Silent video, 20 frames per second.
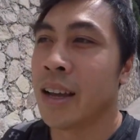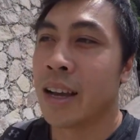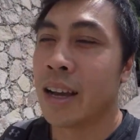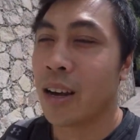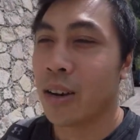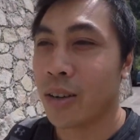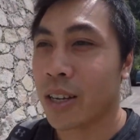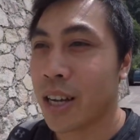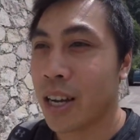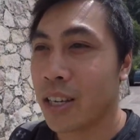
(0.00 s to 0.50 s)

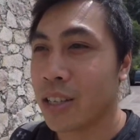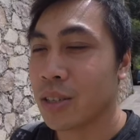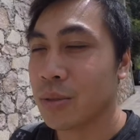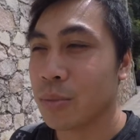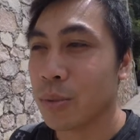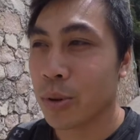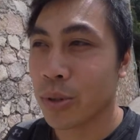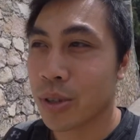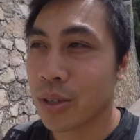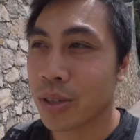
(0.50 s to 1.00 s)
I'll catch
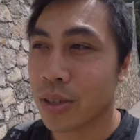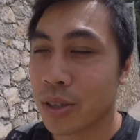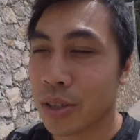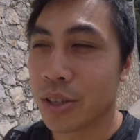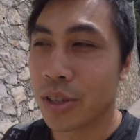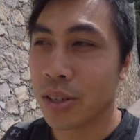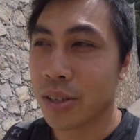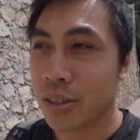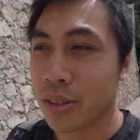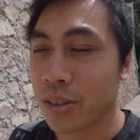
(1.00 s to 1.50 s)
most of the
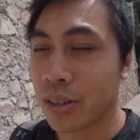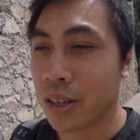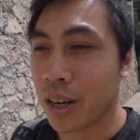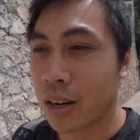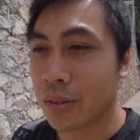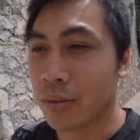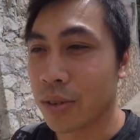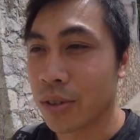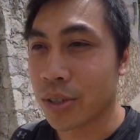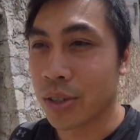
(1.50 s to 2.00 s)
gist of the
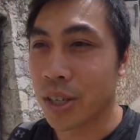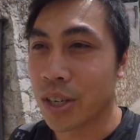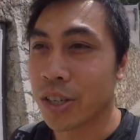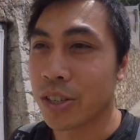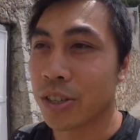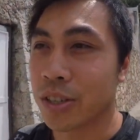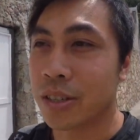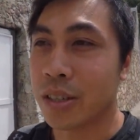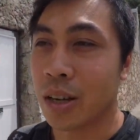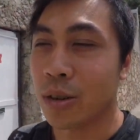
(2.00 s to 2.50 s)

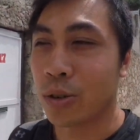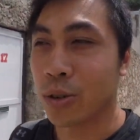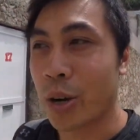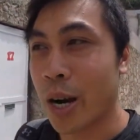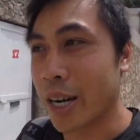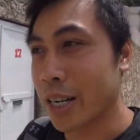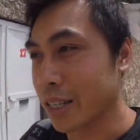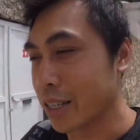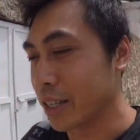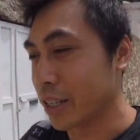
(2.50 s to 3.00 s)
conversation. I'll
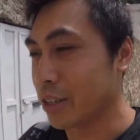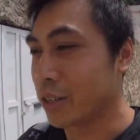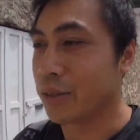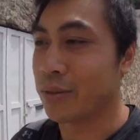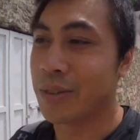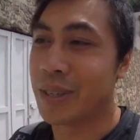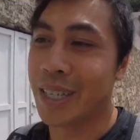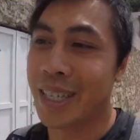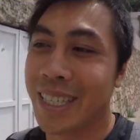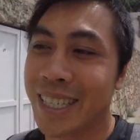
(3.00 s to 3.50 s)
try to
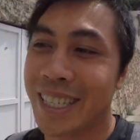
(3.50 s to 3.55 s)
intervene